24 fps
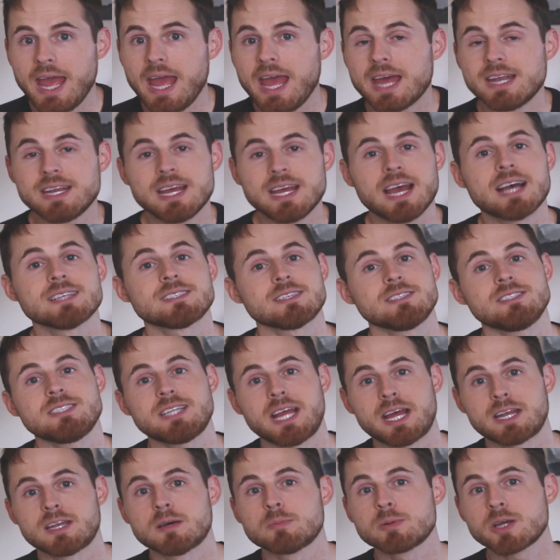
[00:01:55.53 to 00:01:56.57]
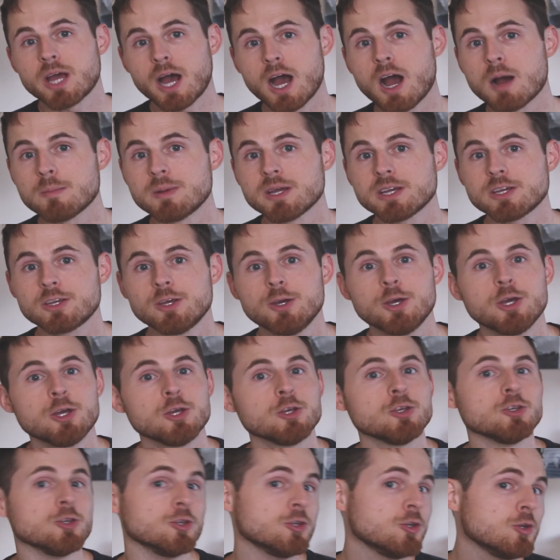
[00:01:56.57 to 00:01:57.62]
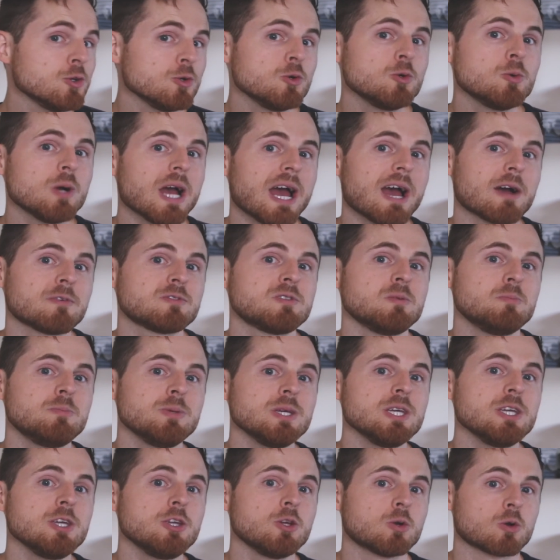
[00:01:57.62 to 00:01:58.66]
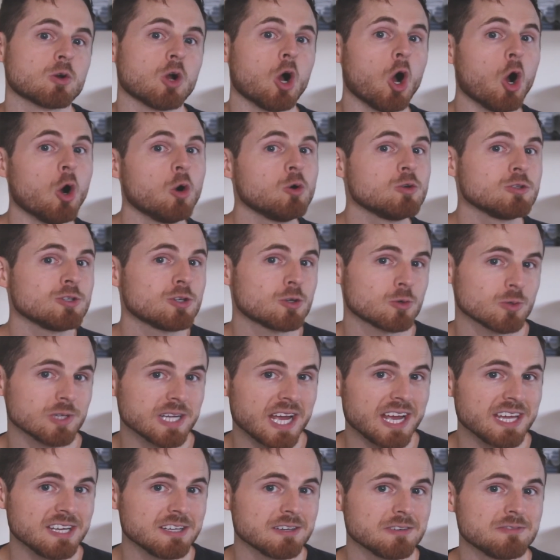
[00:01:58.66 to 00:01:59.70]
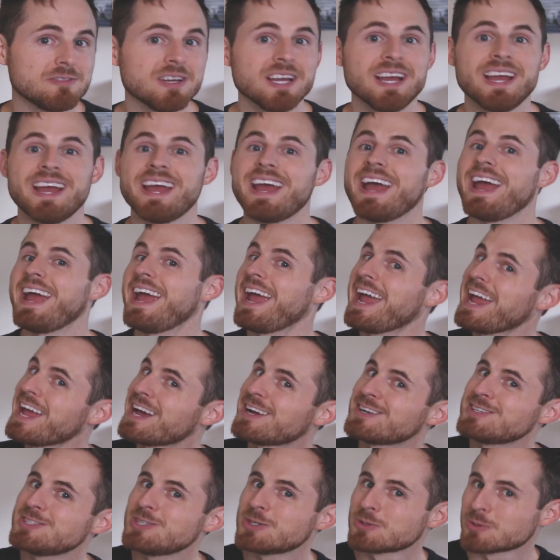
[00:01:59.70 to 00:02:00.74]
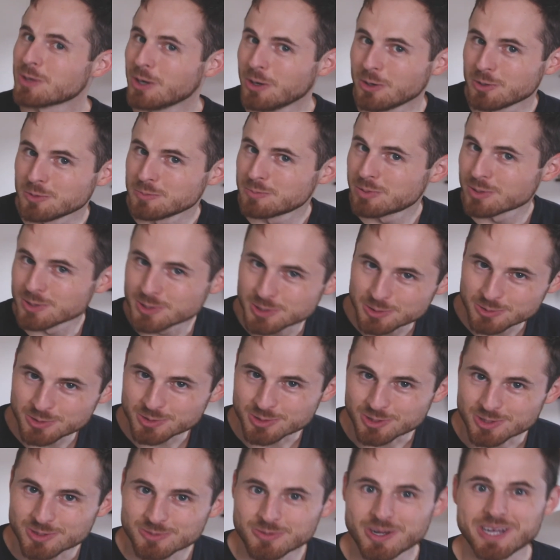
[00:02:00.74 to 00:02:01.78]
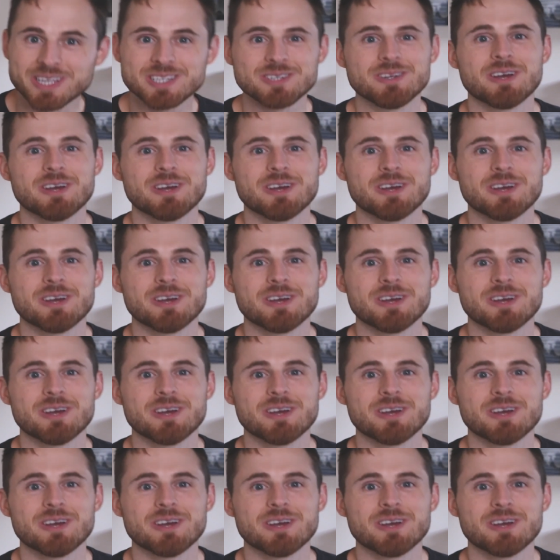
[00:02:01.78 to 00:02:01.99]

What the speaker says: And as a stand-up comic, you have to be your own creative and your own producer, right?